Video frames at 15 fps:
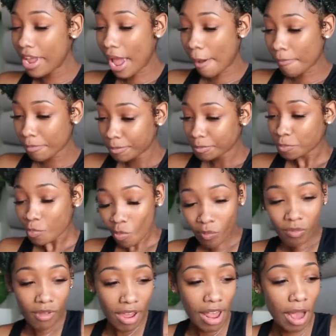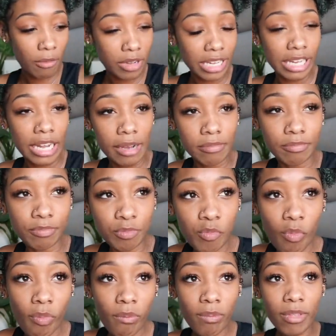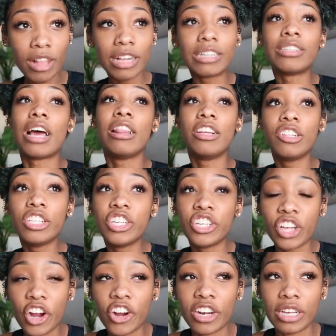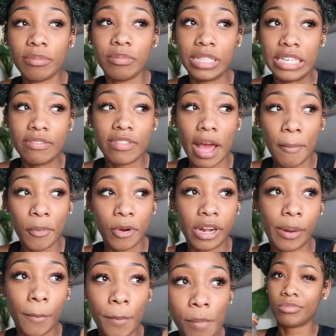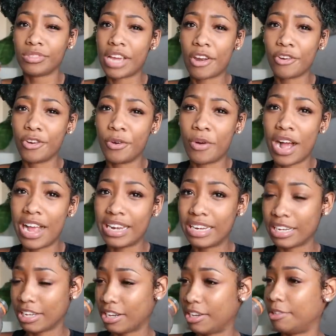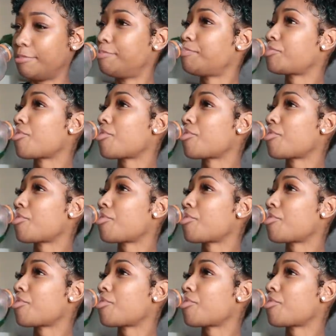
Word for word: but yeah, I will get up because I literally heard him leave that morning. I don't know why I didn't get up.